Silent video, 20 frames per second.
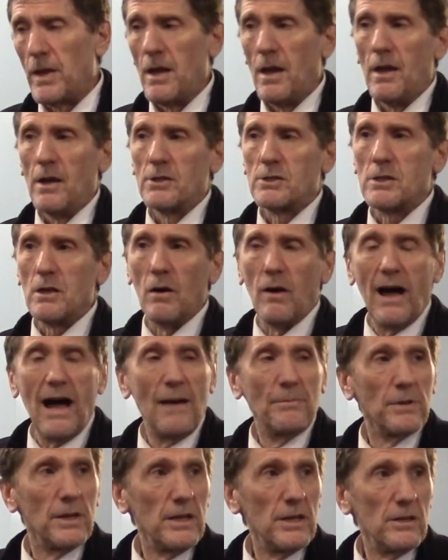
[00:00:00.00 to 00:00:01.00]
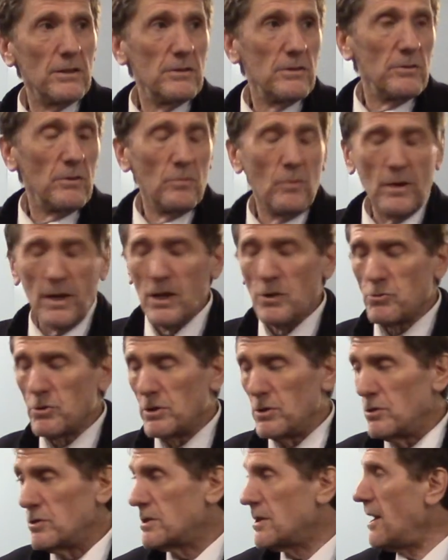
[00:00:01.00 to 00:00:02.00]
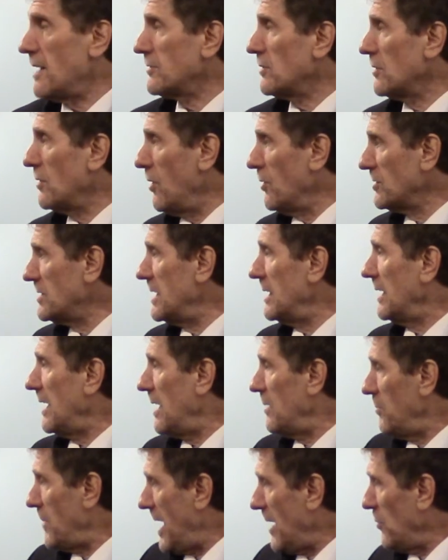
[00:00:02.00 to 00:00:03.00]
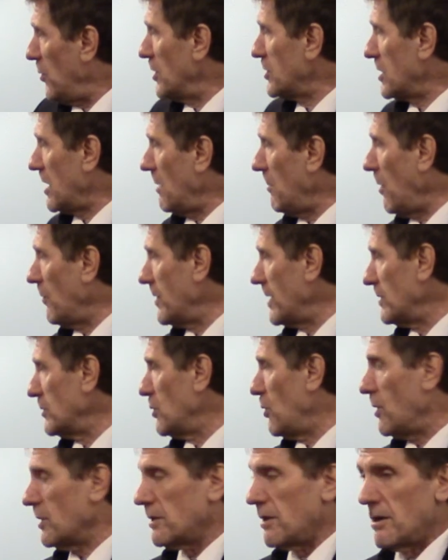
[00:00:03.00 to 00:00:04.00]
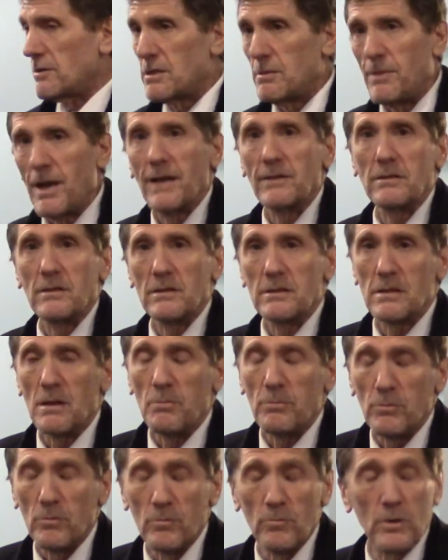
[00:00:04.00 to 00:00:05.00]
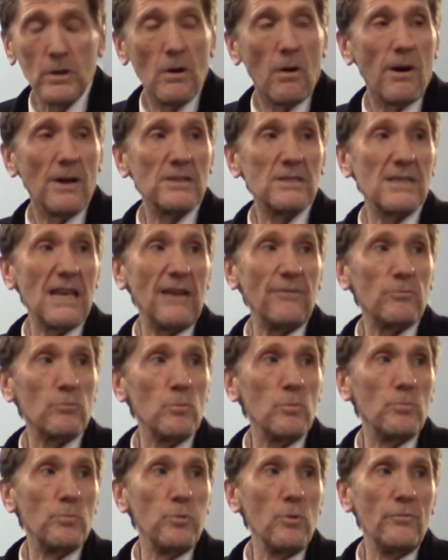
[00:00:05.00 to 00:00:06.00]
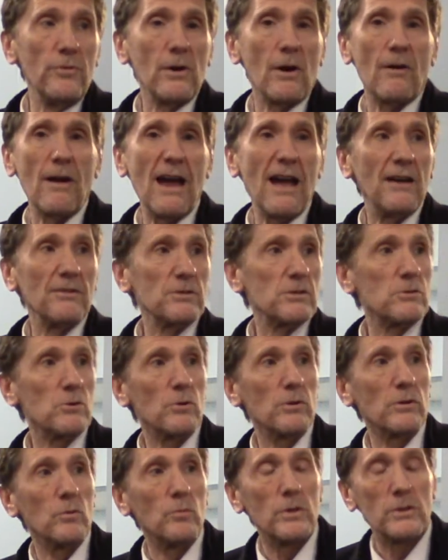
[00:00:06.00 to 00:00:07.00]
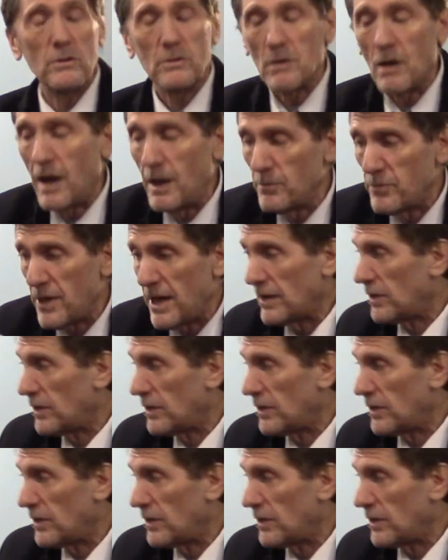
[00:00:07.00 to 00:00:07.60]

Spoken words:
So I'm going to introduce Dr. Goldstein again. Matt, why don't you come over here and talk to us about some regard safe proofing our house during the winter time. Thank